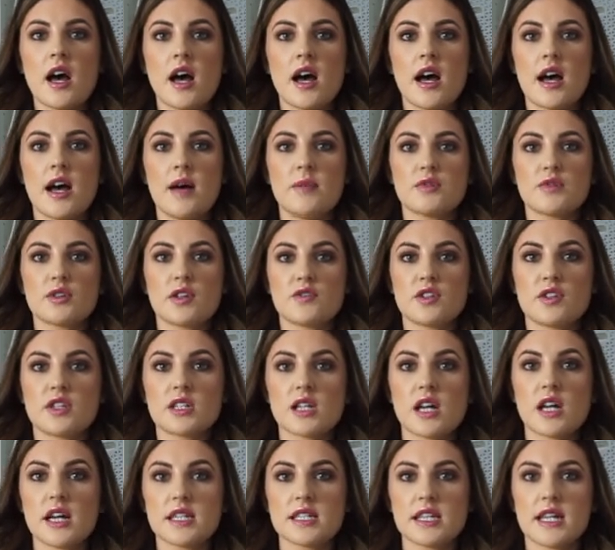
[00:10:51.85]
So I've just
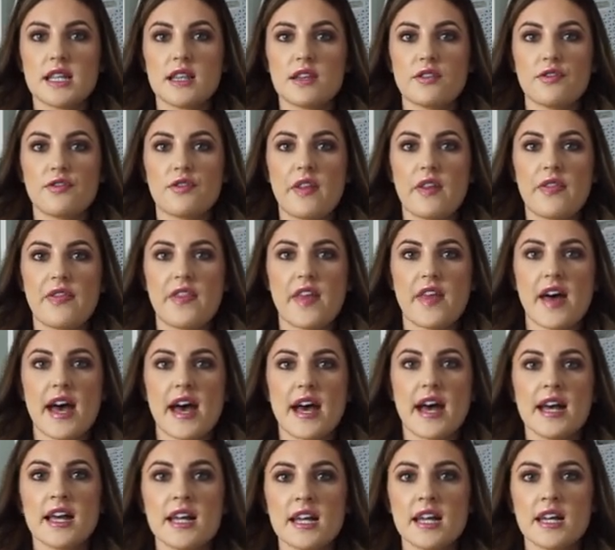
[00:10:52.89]
tucked it in the front
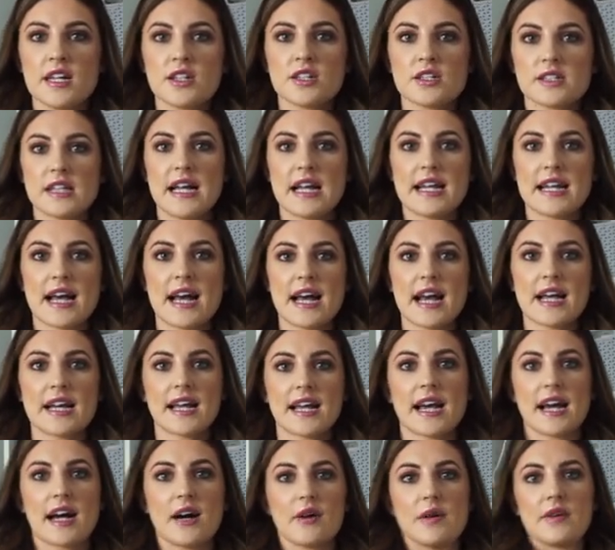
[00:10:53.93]
there, just letting it hang
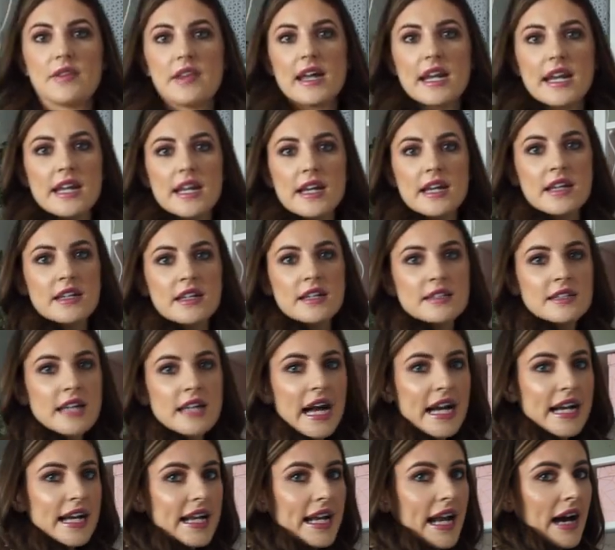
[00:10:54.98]
out, and then it is
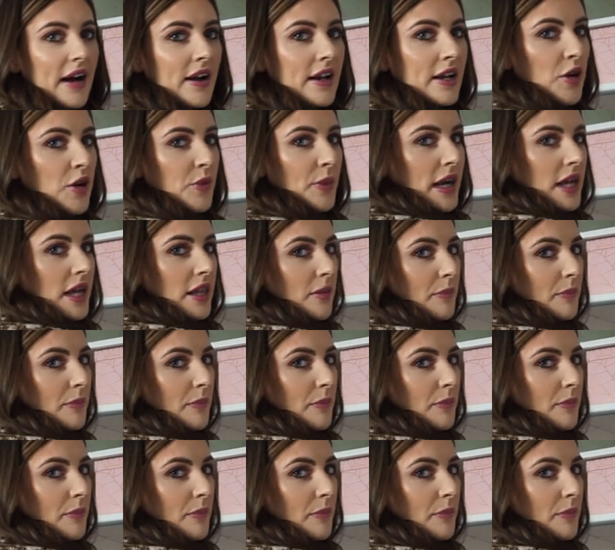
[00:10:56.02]
hanging out a little bit at the